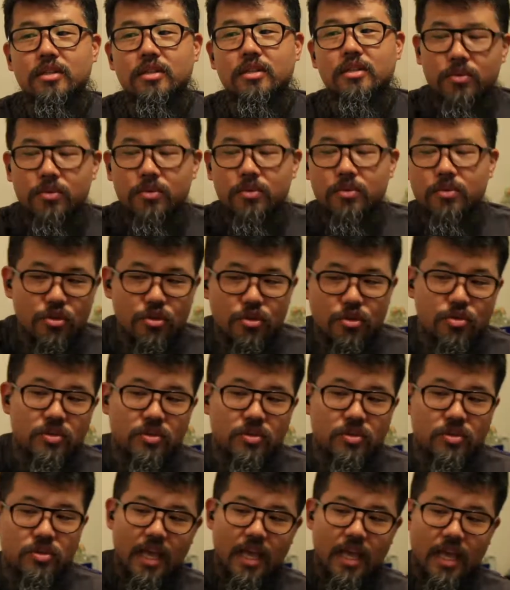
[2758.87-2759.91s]
you
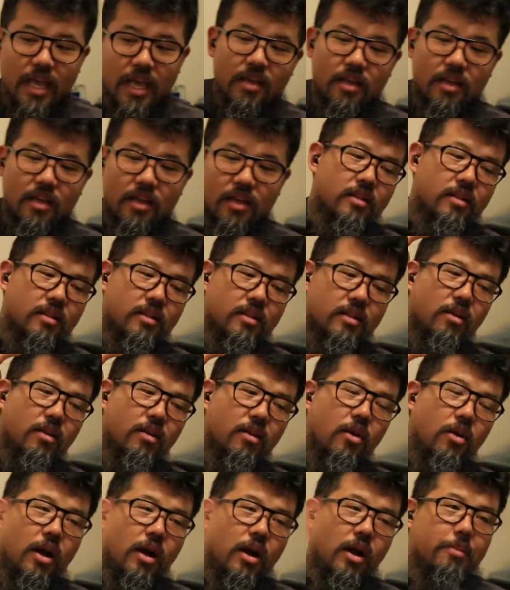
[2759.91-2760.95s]
saying,
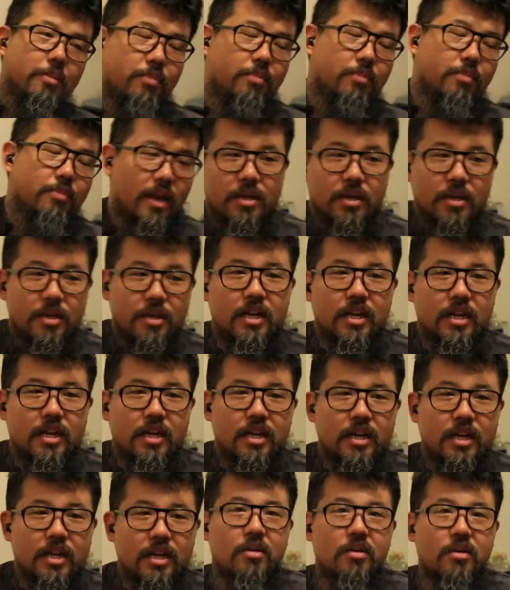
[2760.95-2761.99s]
oh, I'm gonna,
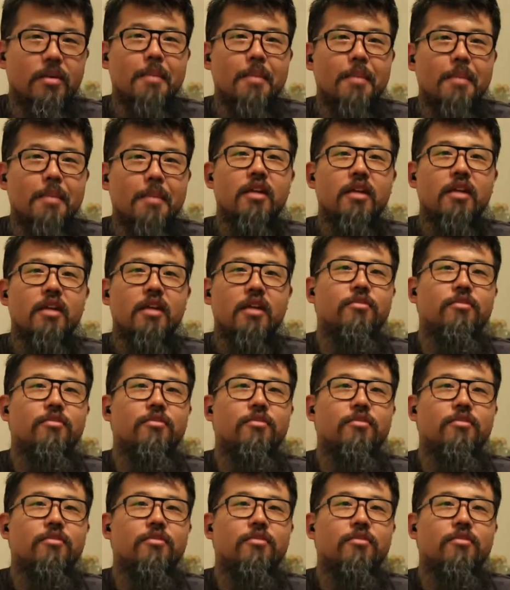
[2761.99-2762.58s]
I bought it for my